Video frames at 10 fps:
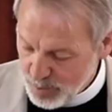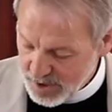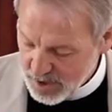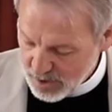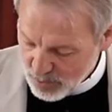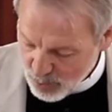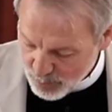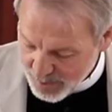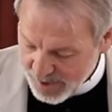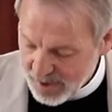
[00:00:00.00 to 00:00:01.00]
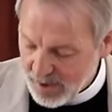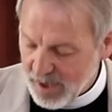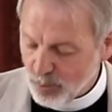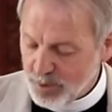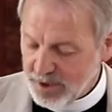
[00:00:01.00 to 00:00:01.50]
we can obey
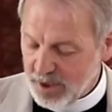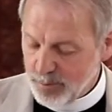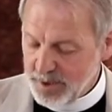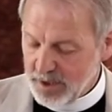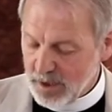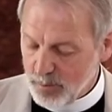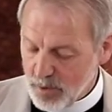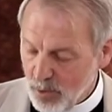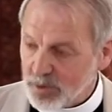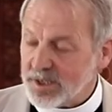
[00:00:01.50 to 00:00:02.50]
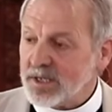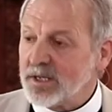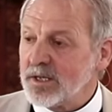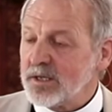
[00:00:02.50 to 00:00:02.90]
and we can become holy.